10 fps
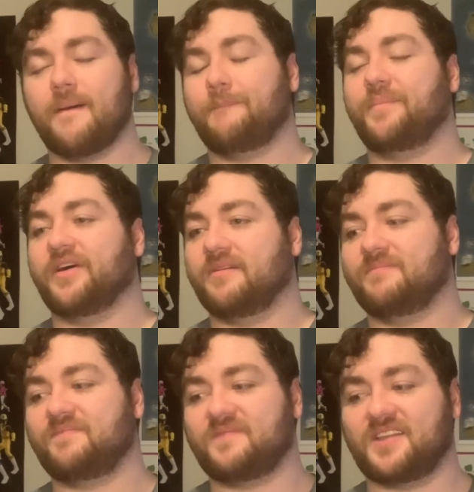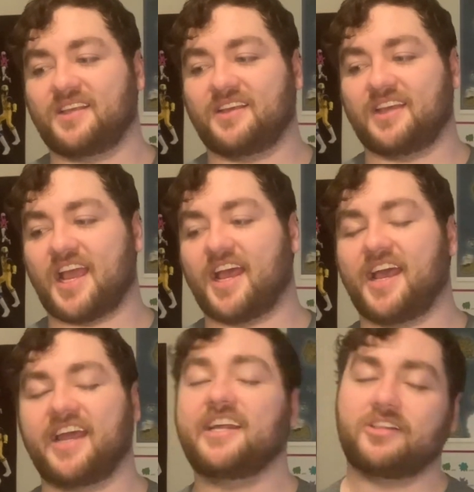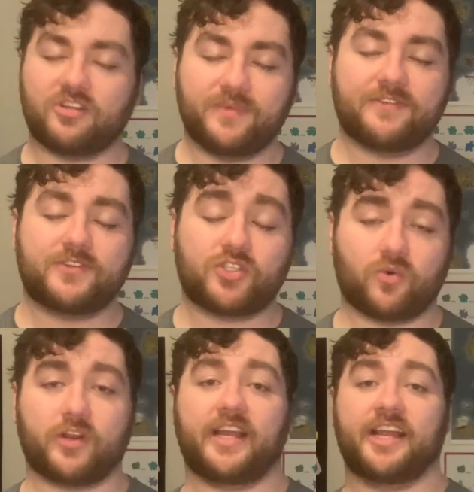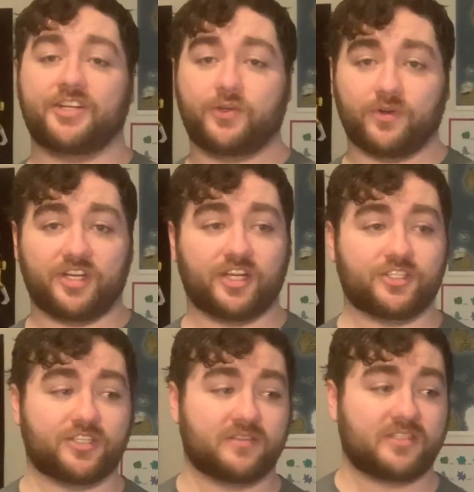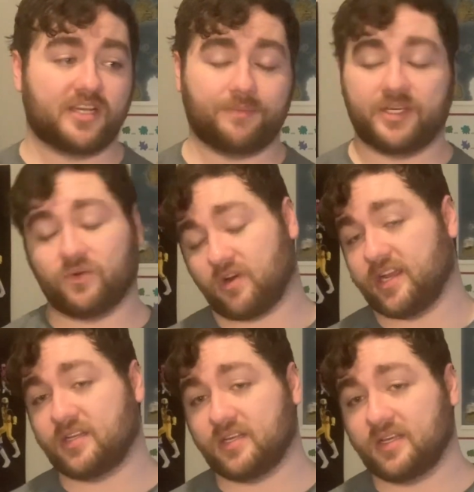but adding a little bit of story into a dungeon can be great.